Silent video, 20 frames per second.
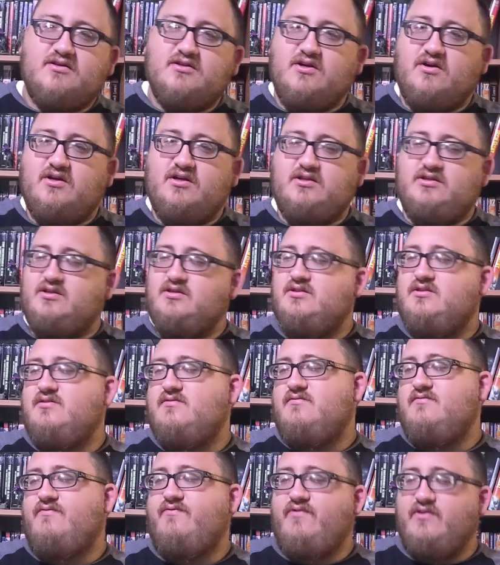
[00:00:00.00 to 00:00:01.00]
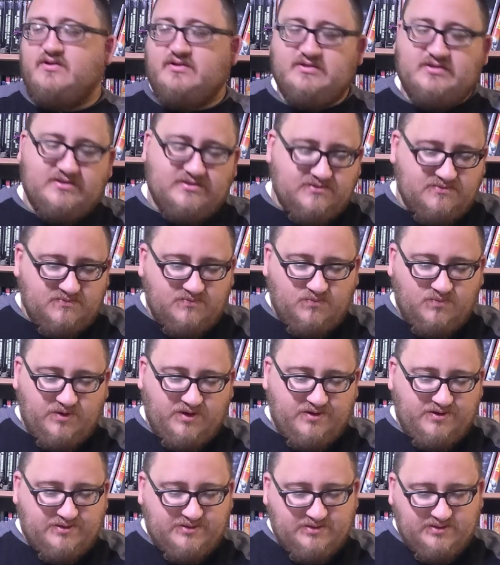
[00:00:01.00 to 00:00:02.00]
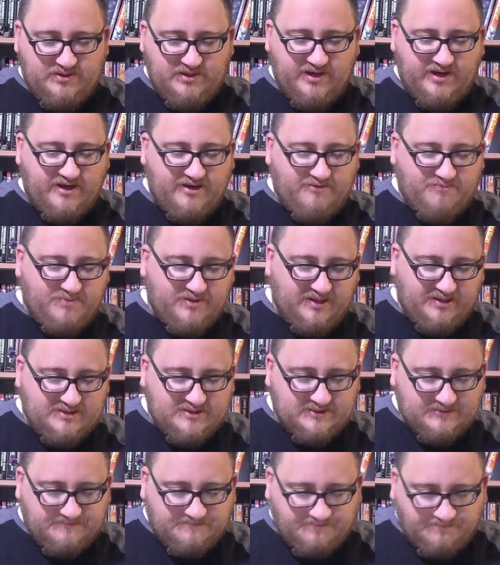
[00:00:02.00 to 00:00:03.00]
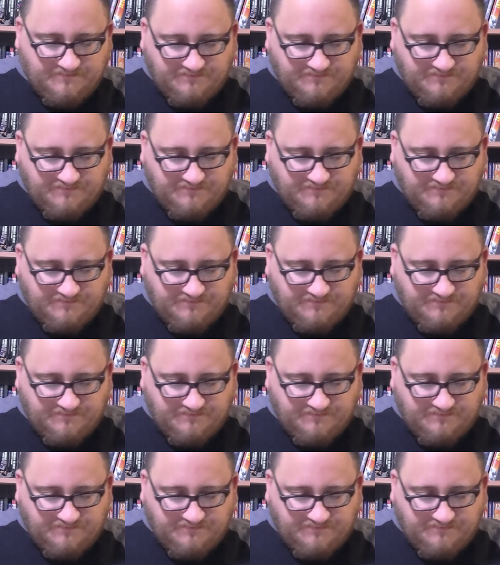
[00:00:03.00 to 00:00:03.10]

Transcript: so it just feels weird and out of place.